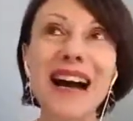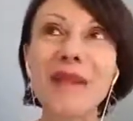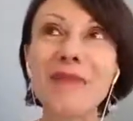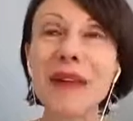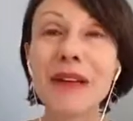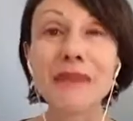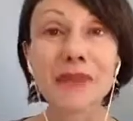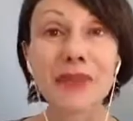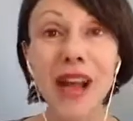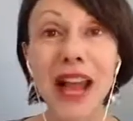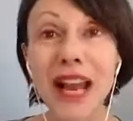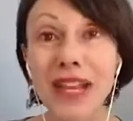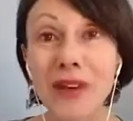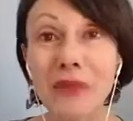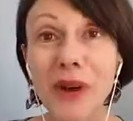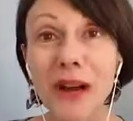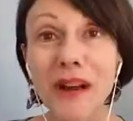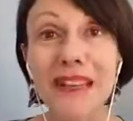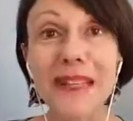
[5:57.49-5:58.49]
If you're
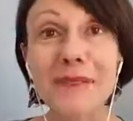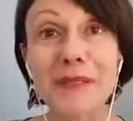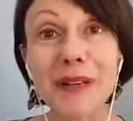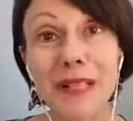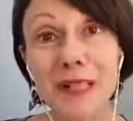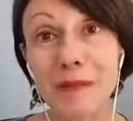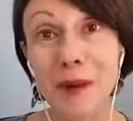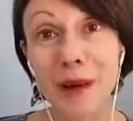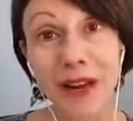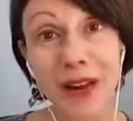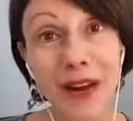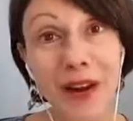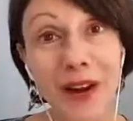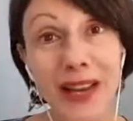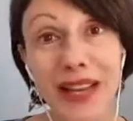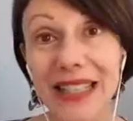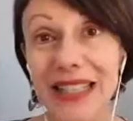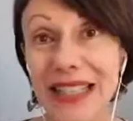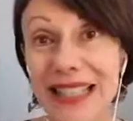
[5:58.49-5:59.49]
anywhere in the Pittsburgh
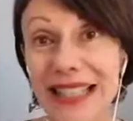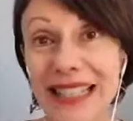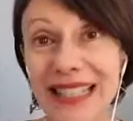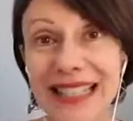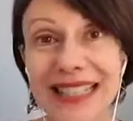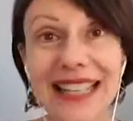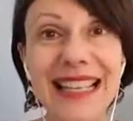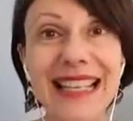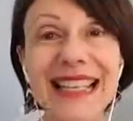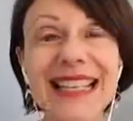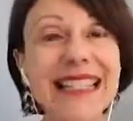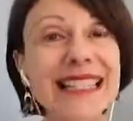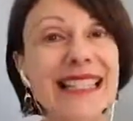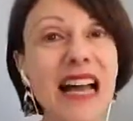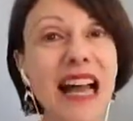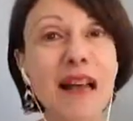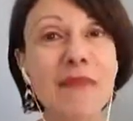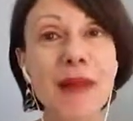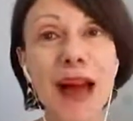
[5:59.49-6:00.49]
area listening to this,
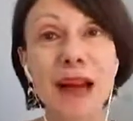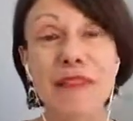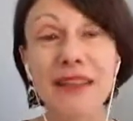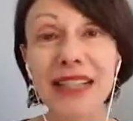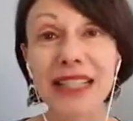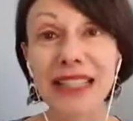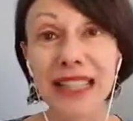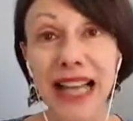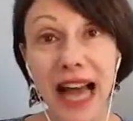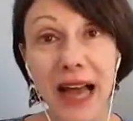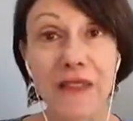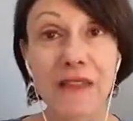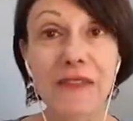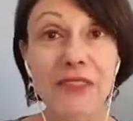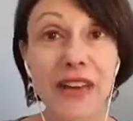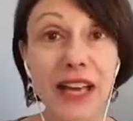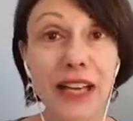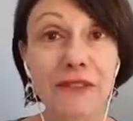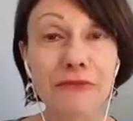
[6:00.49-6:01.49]
I'm having a live
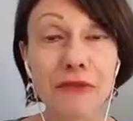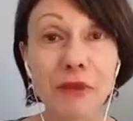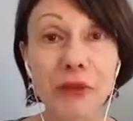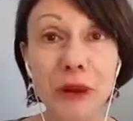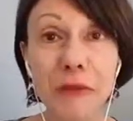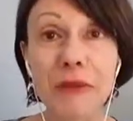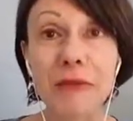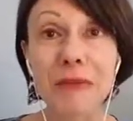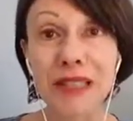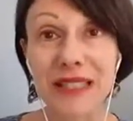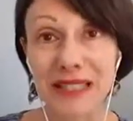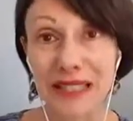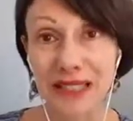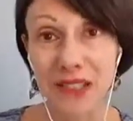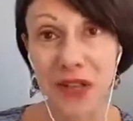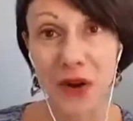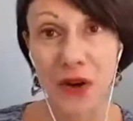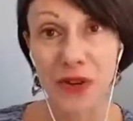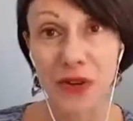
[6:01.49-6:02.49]
event for women business
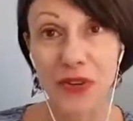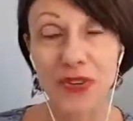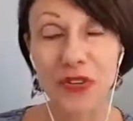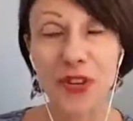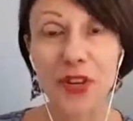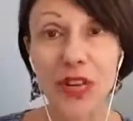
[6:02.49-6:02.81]
owners on